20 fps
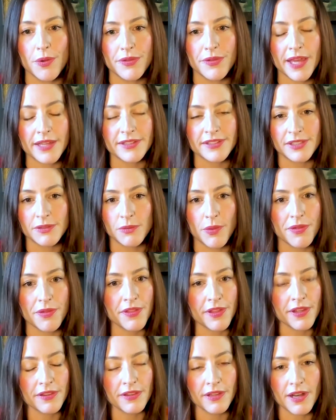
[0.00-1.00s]
And that's one
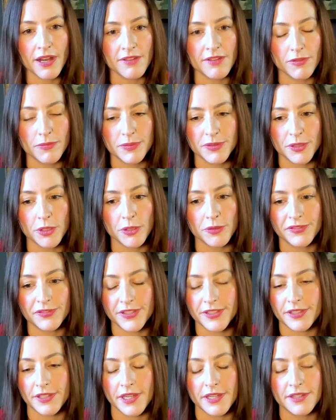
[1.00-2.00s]
thing that I've observed.
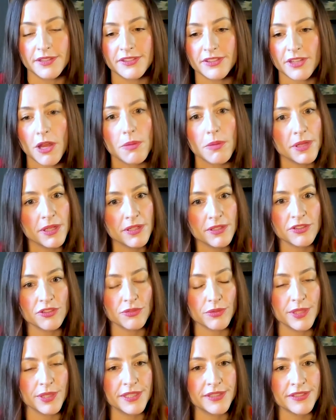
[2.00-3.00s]
In some
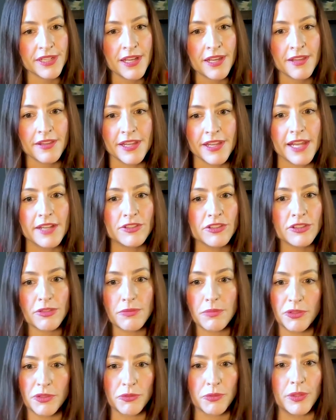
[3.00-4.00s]
industries, the
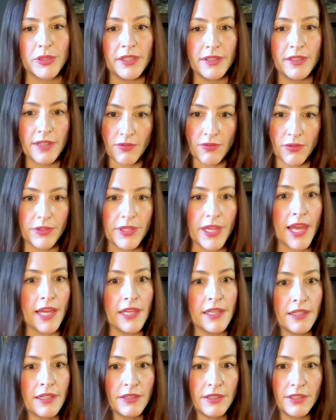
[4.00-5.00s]
ageism is really leveled
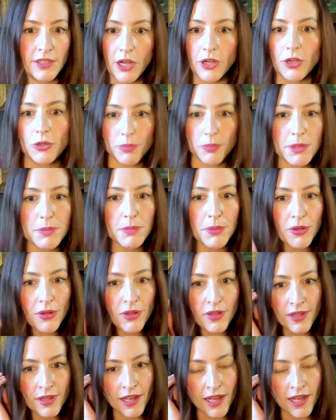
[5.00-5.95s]
at younger people.